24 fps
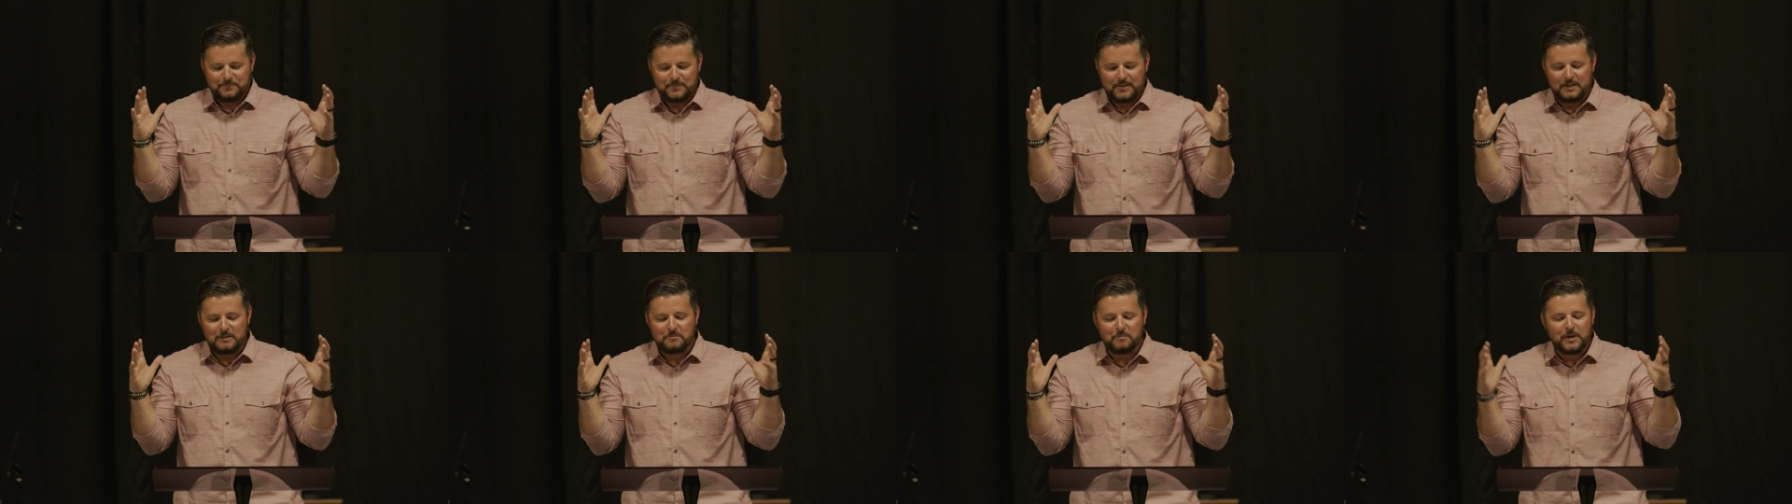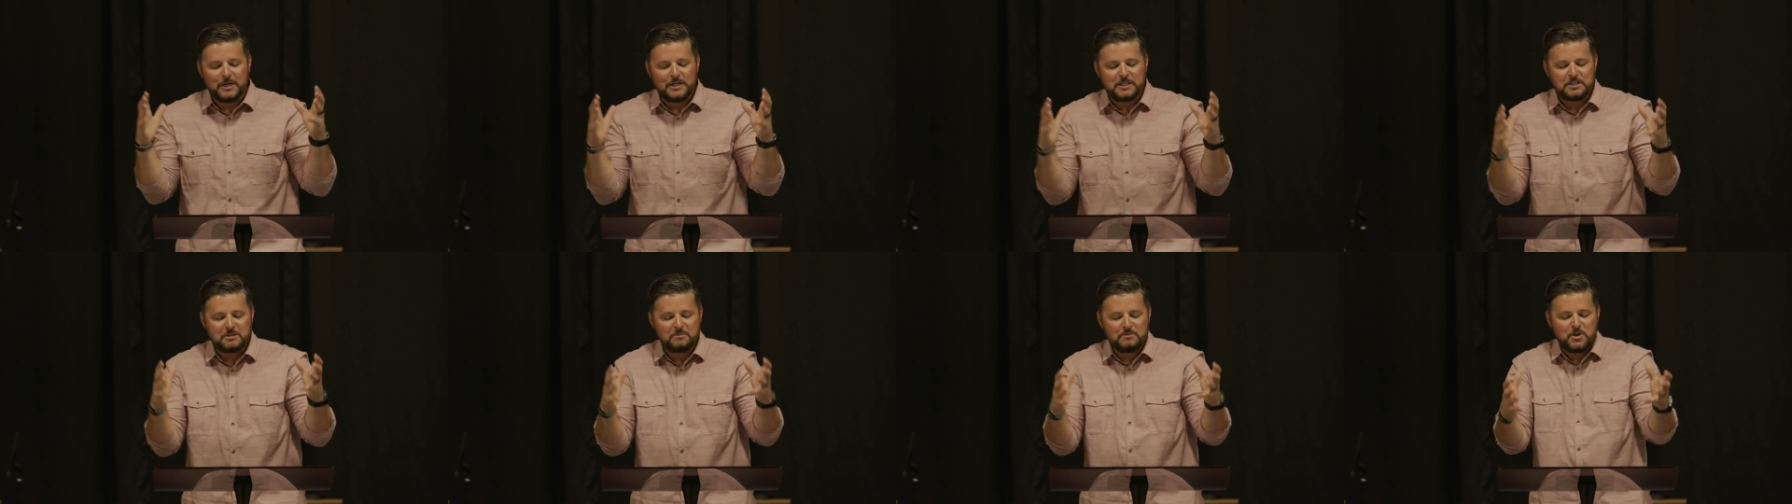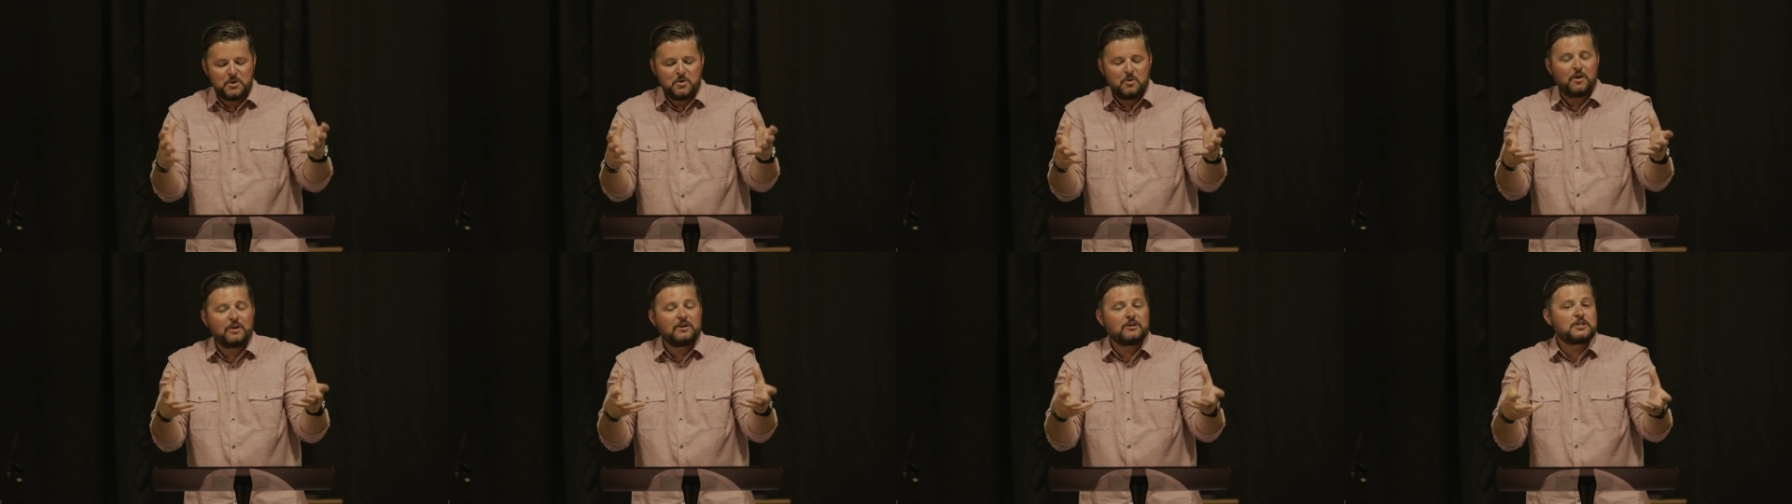And it brings
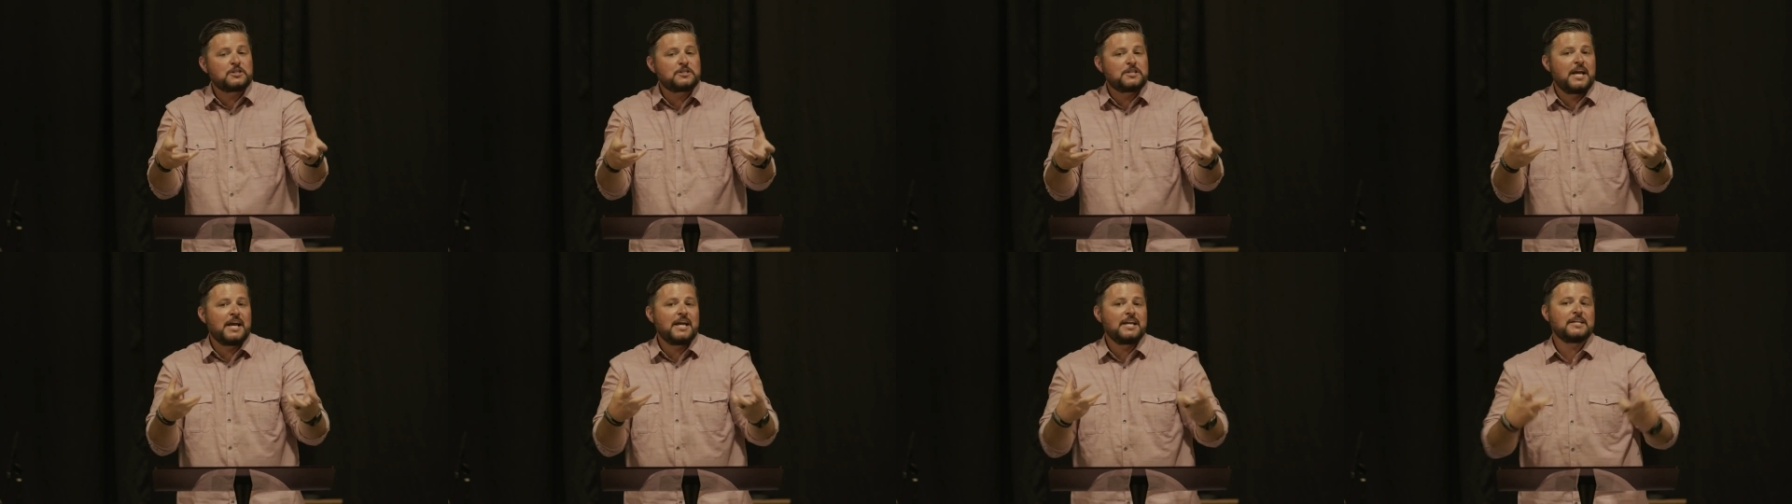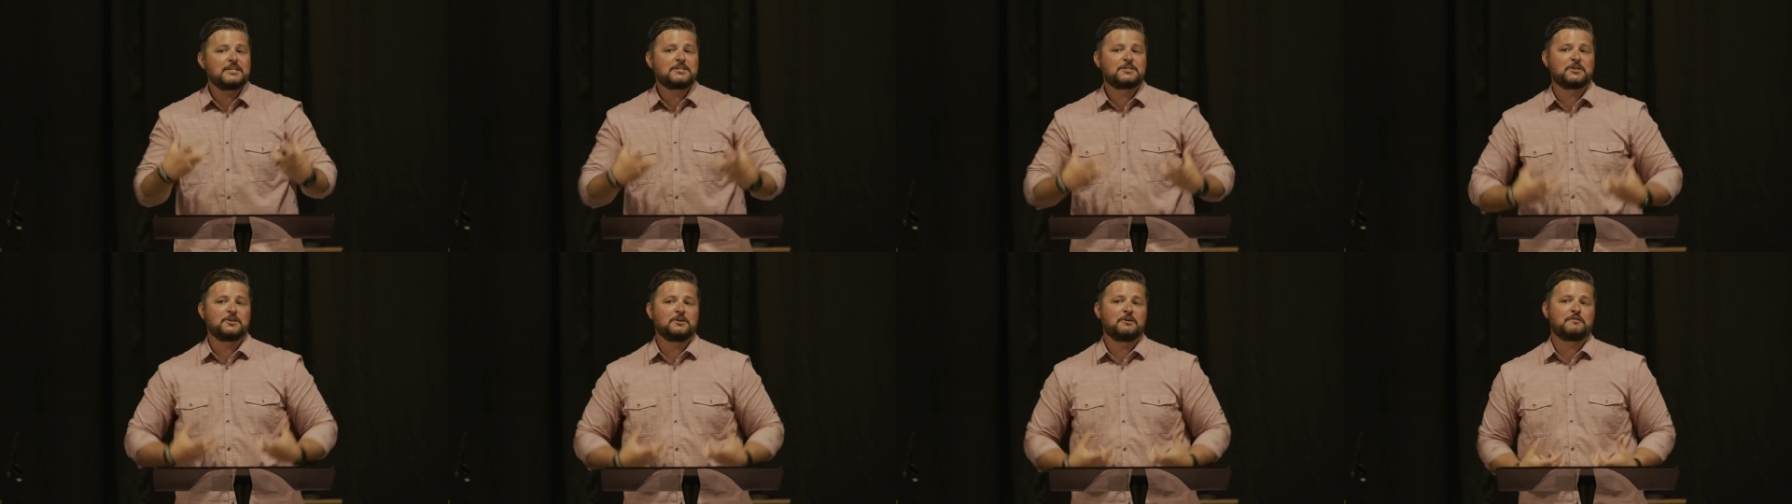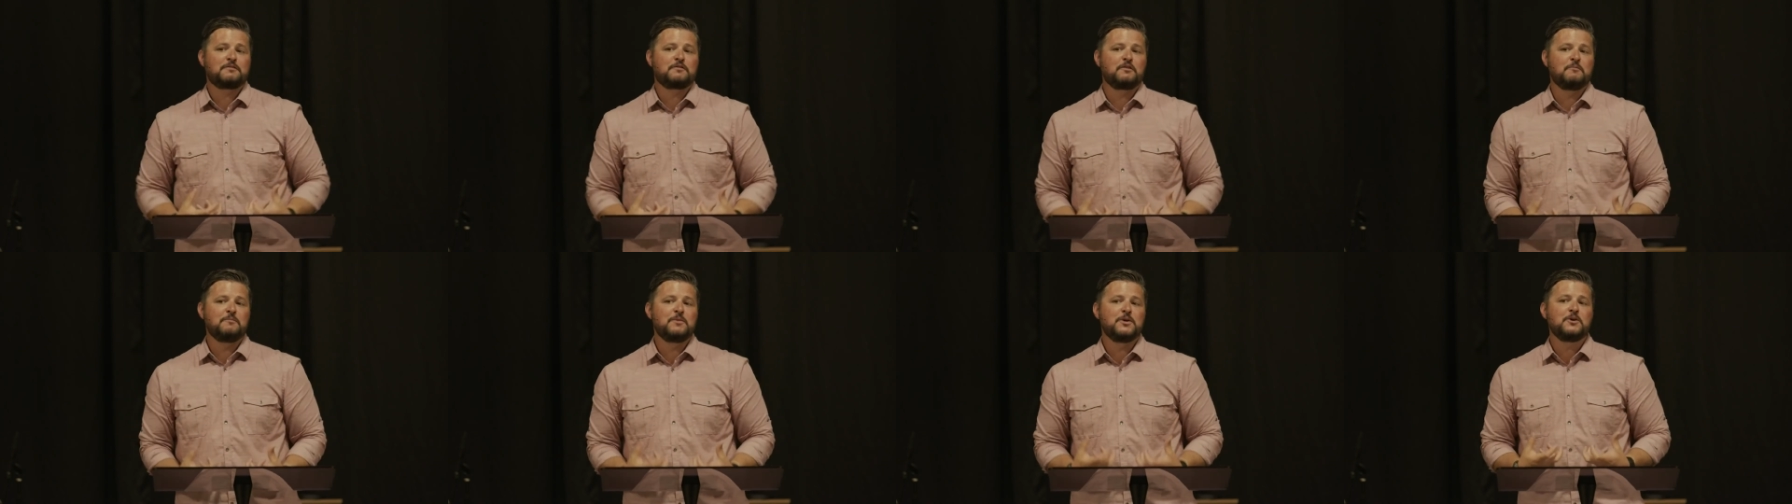some new understanding to
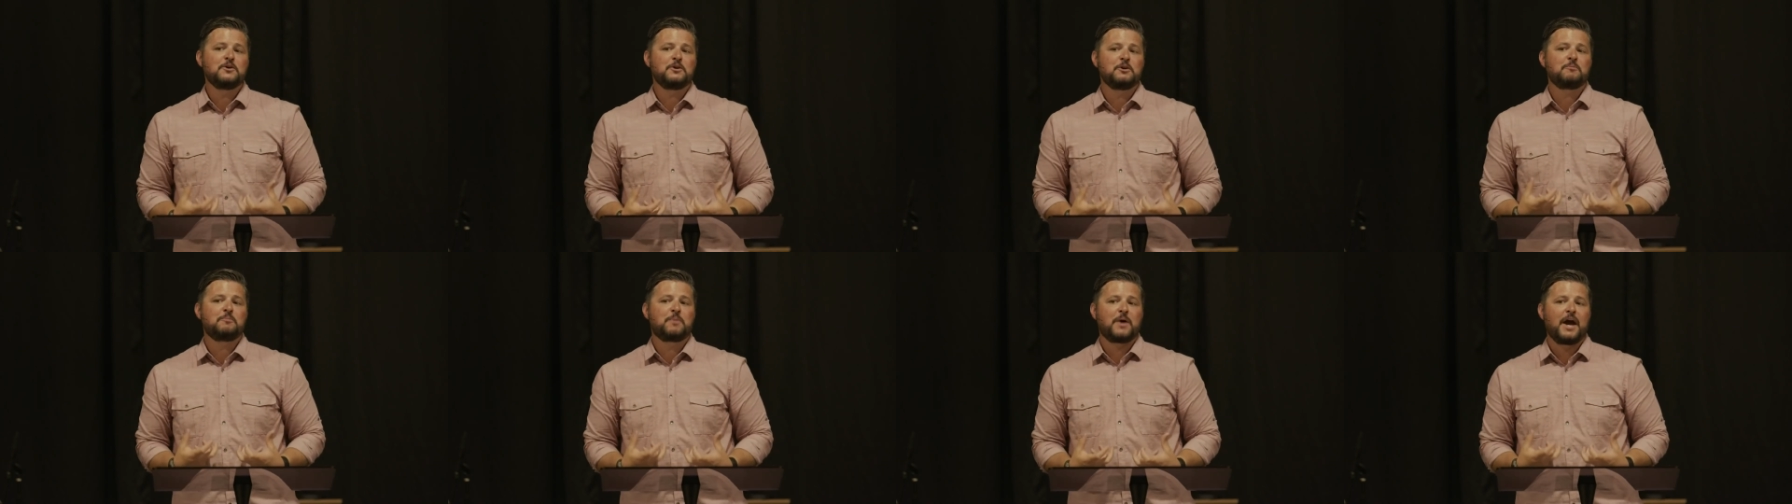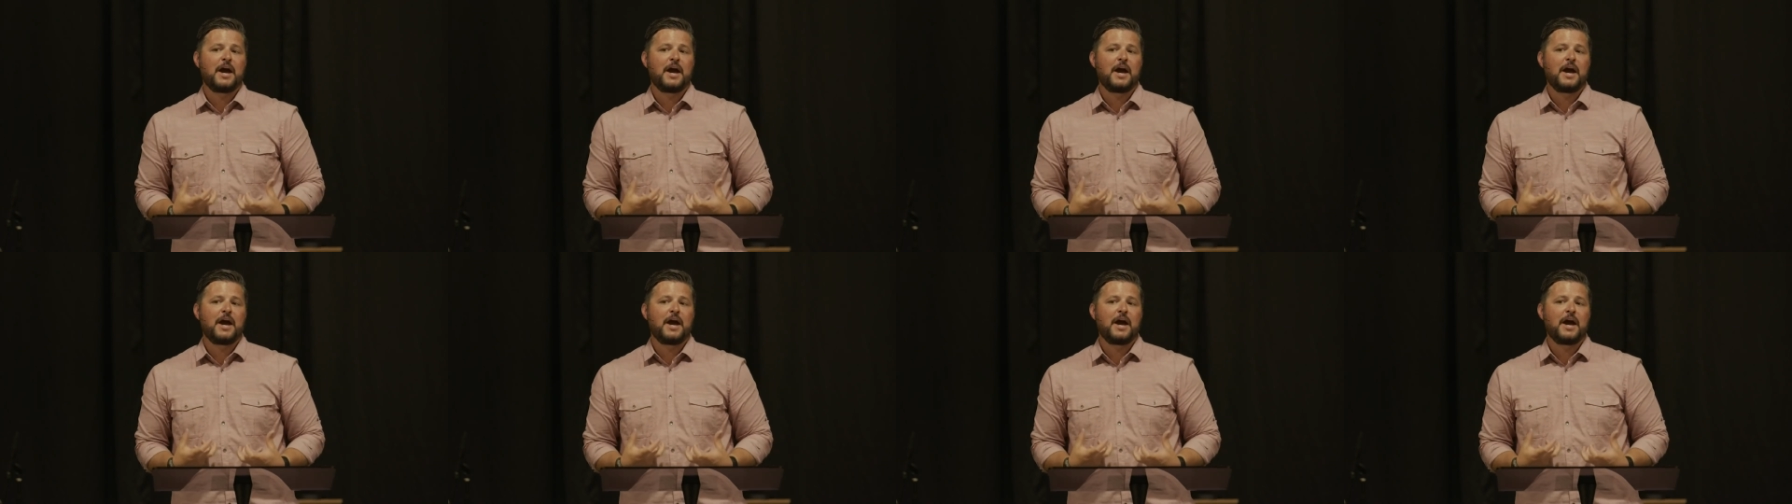a familiar